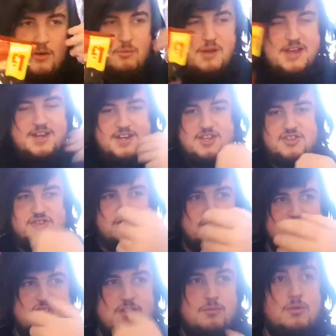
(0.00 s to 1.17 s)
away and I saw
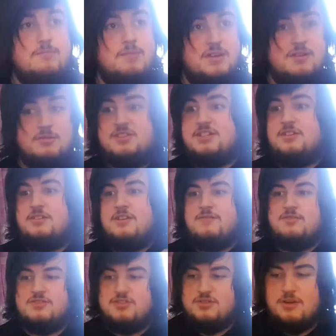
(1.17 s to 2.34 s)
this, I wouldn't be able to tell the
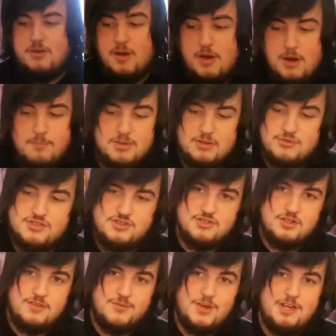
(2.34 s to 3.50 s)
difference until I got up close and saw
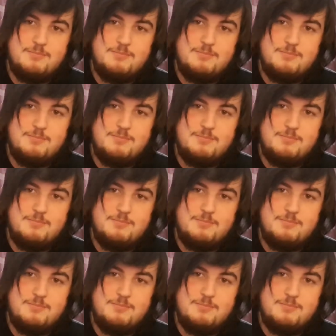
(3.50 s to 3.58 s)
the Fire